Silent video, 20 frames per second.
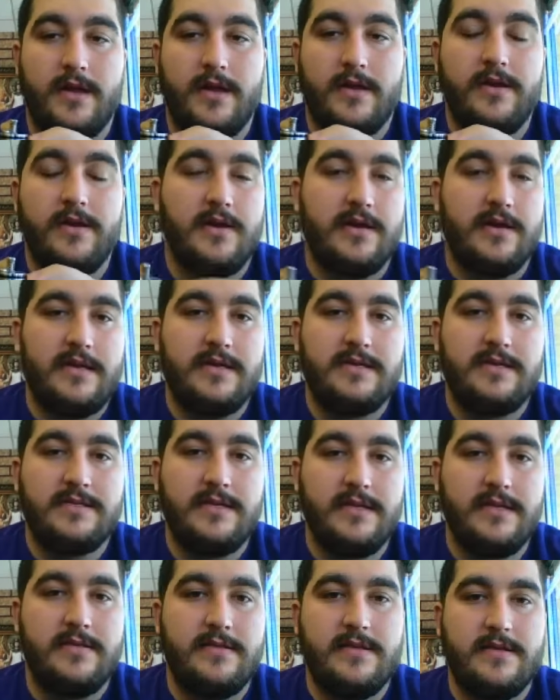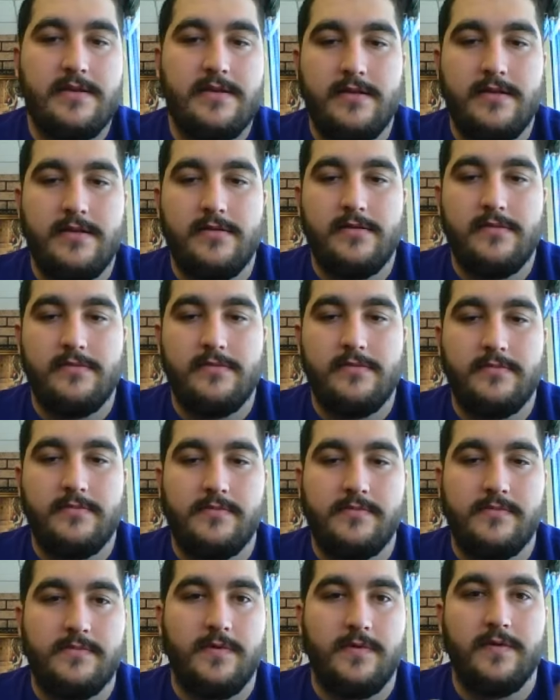You know, I say thin in
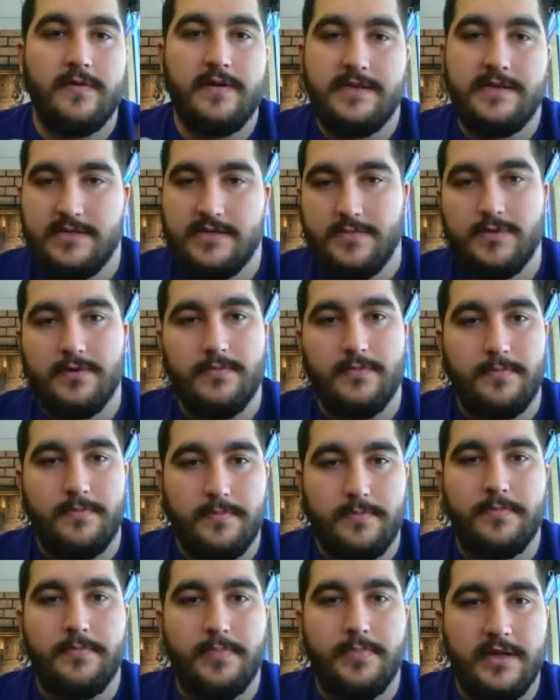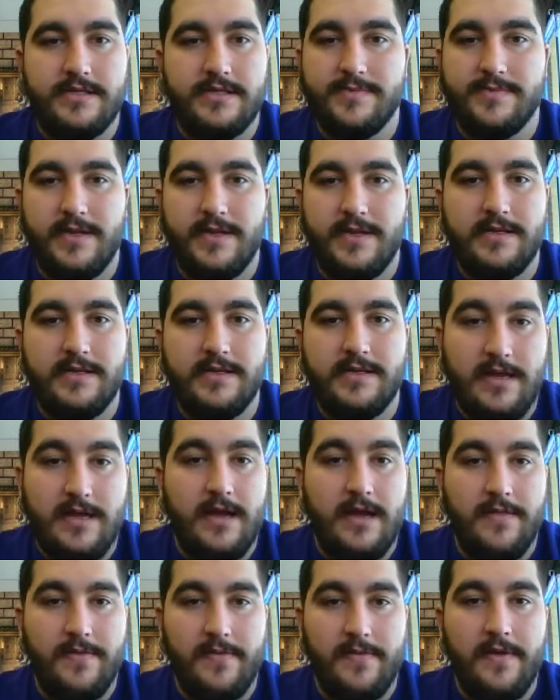a reasonable placement. It's
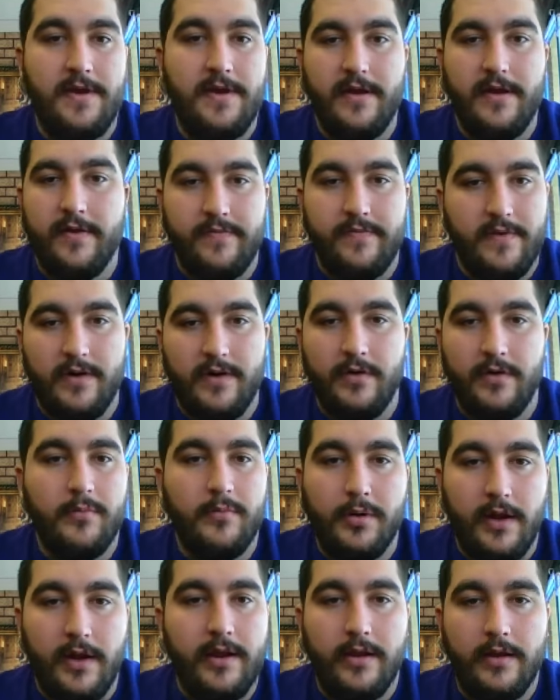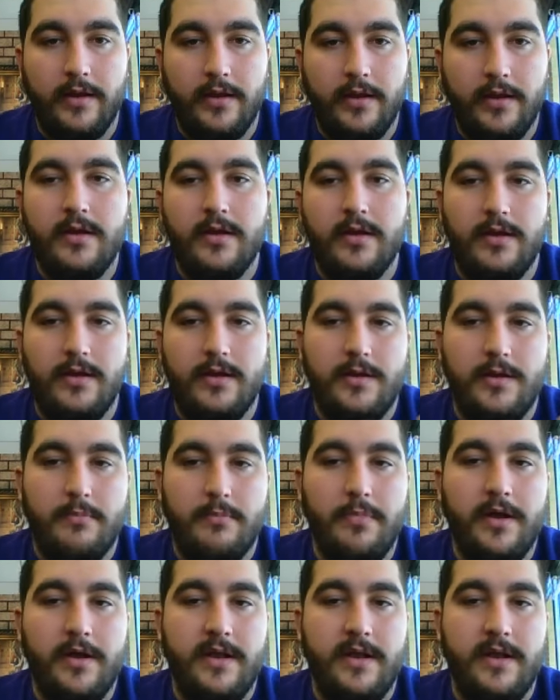not thin enough that it'll break.
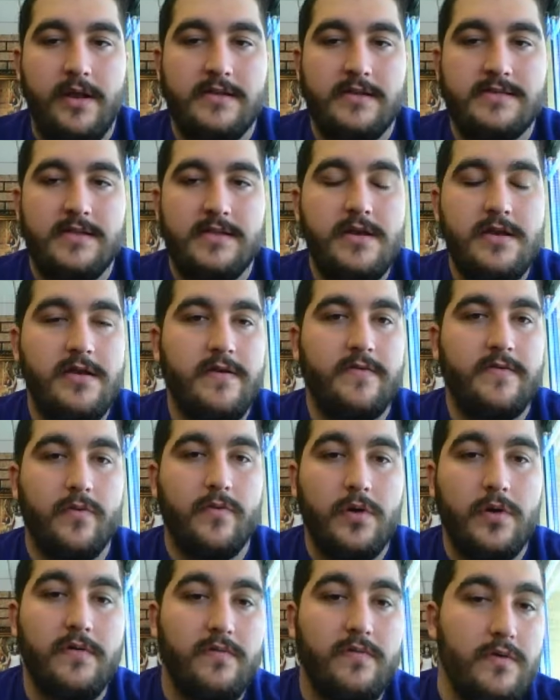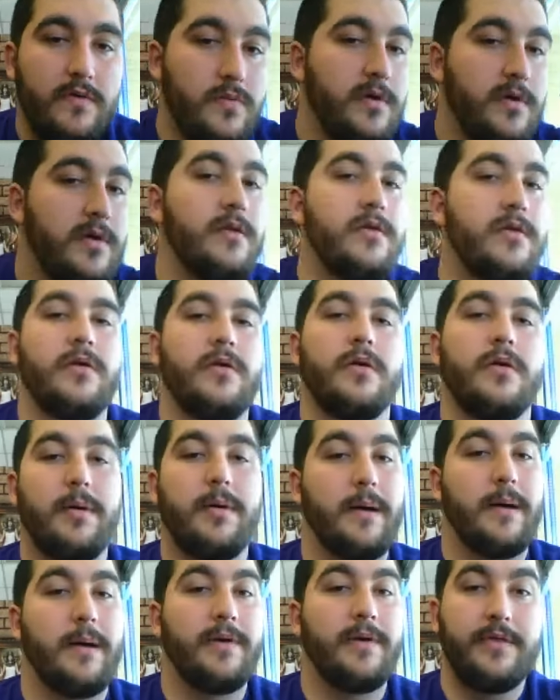But it's thin enough where if you wanted, you could
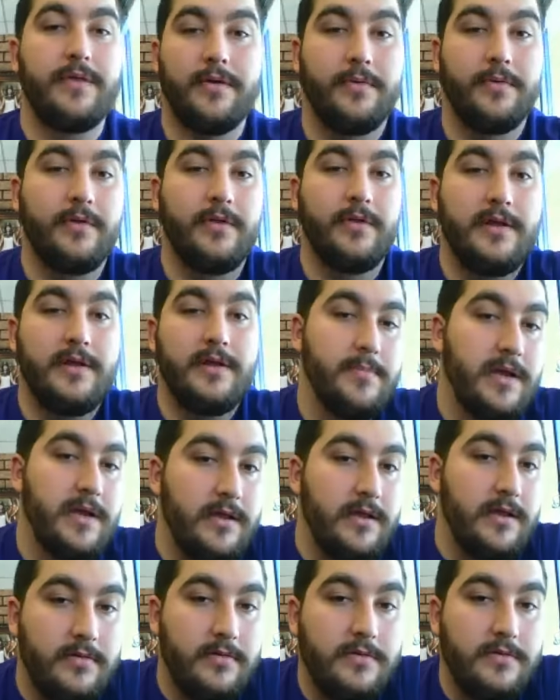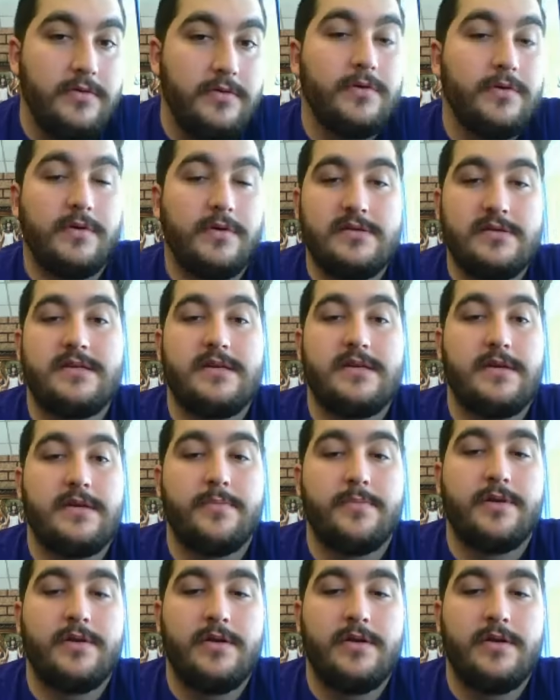pop another hole in there and make you a little dual coil setup.